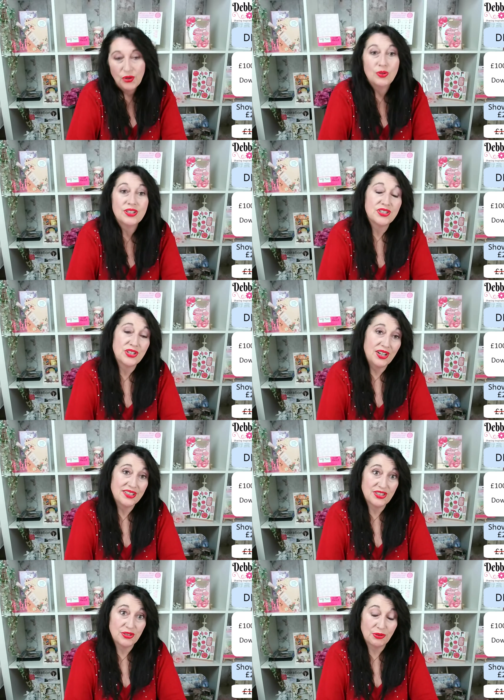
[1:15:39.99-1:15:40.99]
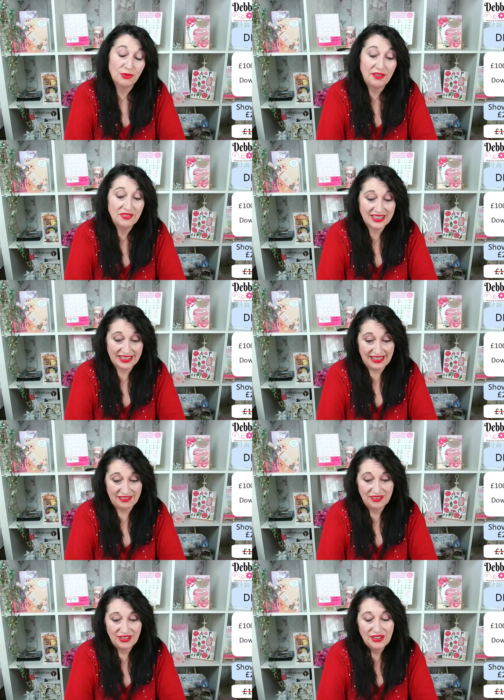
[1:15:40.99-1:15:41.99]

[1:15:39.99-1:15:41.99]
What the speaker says: which is turned into a crafting kit.